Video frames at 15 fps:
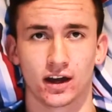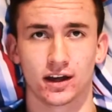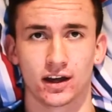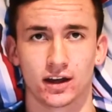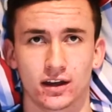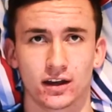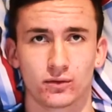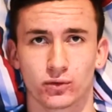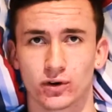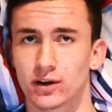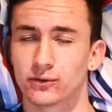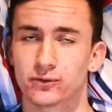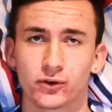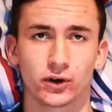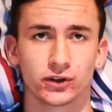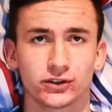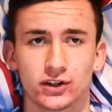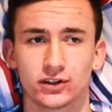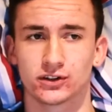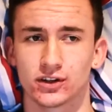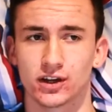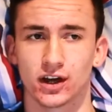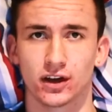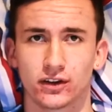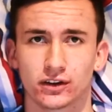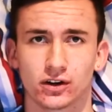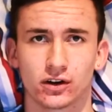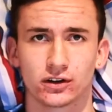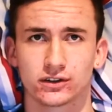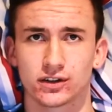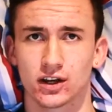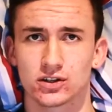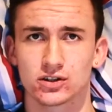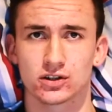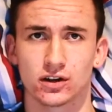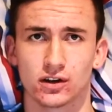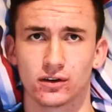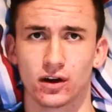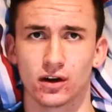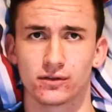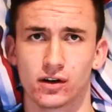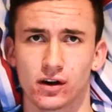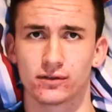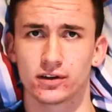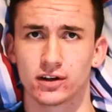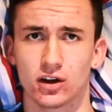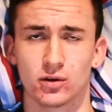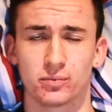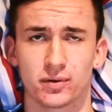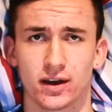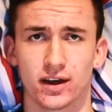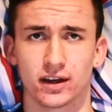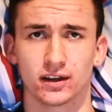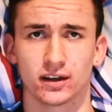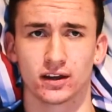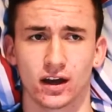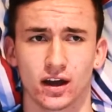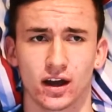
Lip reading: It reinforces the connotation of our video being